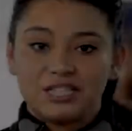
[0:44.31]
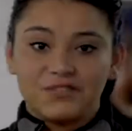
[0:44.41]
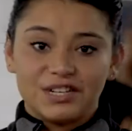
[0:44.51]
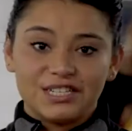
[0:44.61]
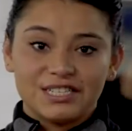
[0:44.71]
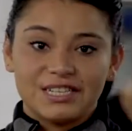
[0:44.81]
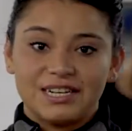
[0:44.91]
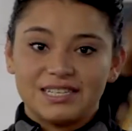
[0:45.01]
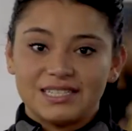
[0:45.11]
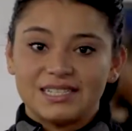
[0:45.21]
As far as
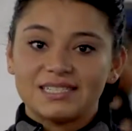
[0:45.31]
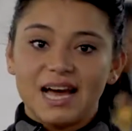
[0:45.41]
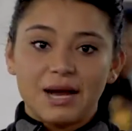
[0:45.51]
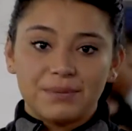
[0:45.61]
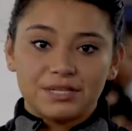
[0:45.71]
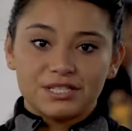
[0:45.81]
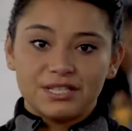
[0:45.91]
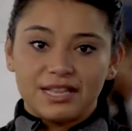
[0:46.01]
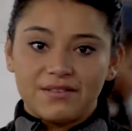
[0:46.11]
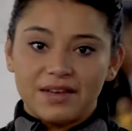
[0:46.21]
KinetiSense, I
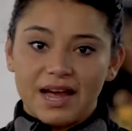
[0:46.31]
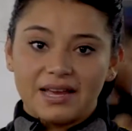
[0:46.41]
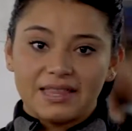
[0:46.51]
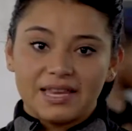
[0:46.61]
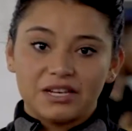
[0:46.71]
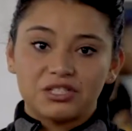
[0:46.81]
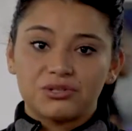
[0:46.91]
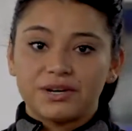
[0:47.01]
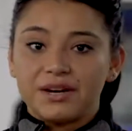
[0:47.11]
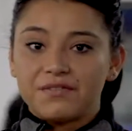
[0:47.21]
personally love it. I think it is
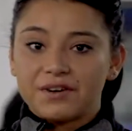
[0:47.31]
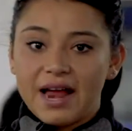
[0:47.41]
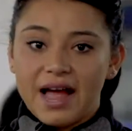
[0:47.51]
great for